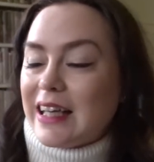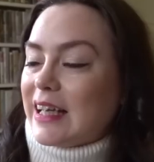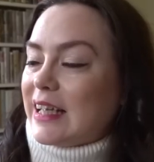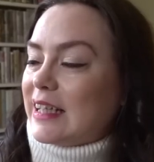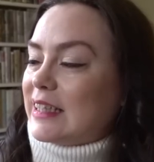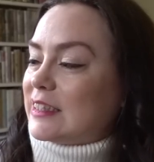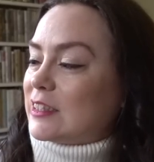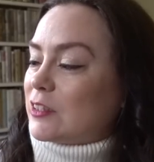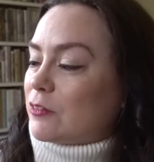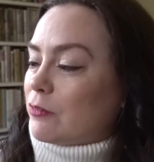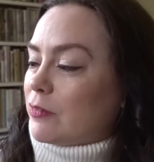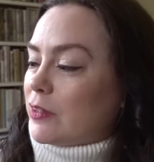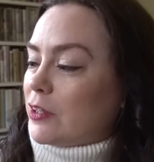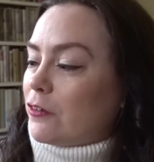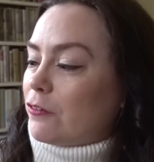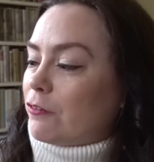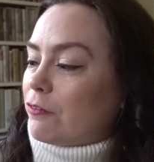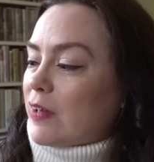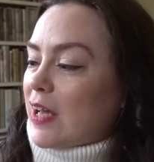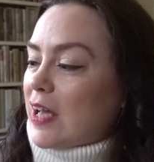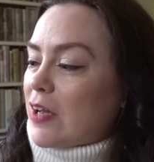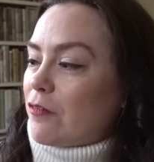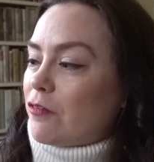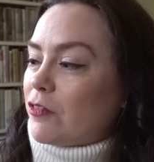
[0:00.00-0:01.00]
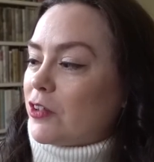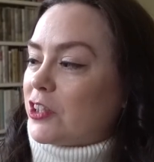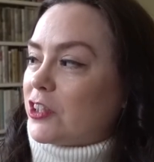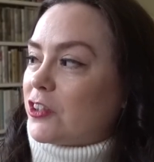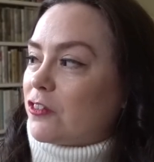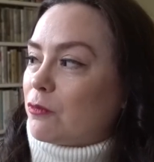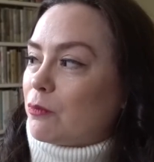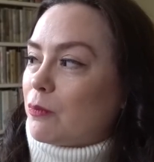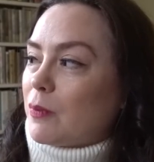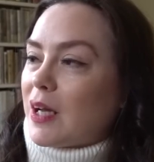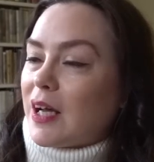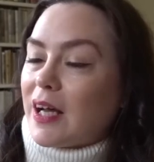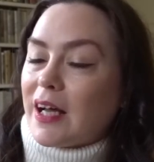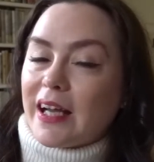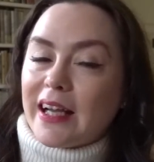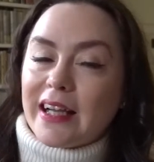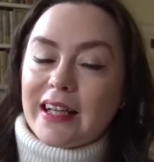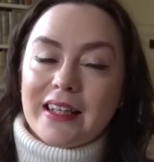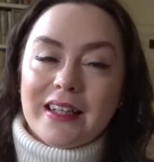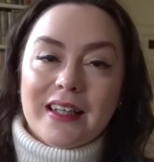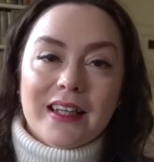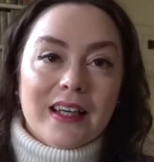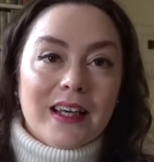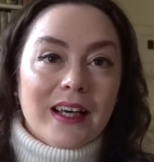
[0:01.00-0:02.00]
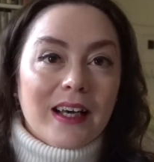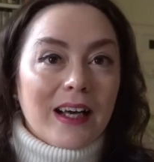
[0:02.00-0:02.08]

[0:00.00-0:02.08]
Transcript: It's a real favourite of mine.